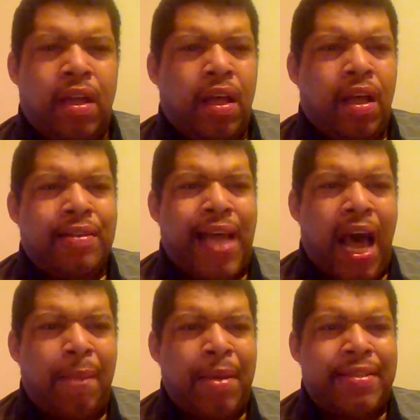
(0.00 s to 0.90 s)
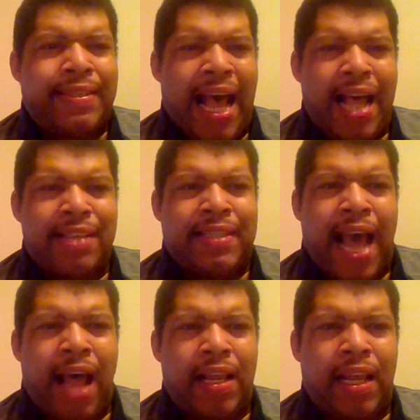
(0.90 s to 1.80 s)
that is
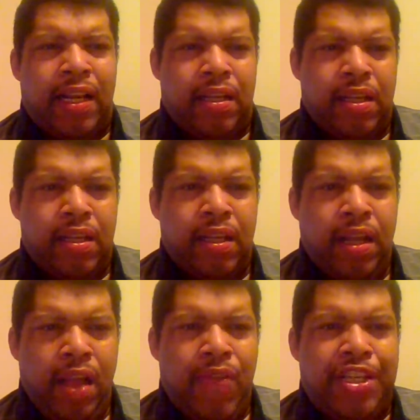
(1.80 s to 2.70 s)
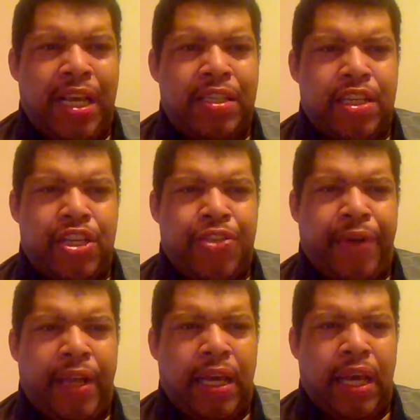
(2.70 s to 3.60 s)
doubting that Jesus has
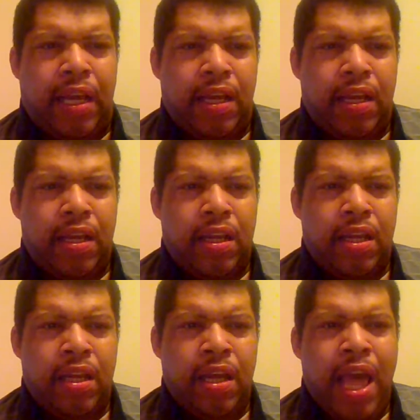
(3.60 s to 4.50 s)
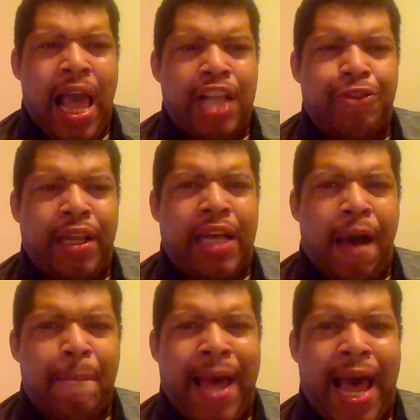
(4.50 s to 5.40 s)
really
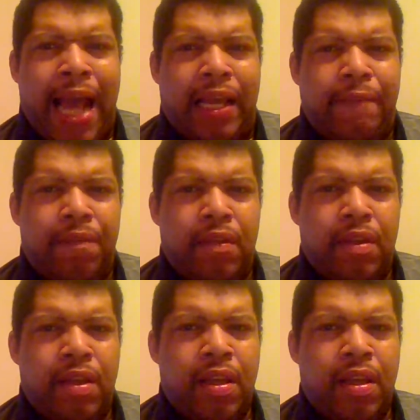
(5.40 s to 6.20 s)
come back.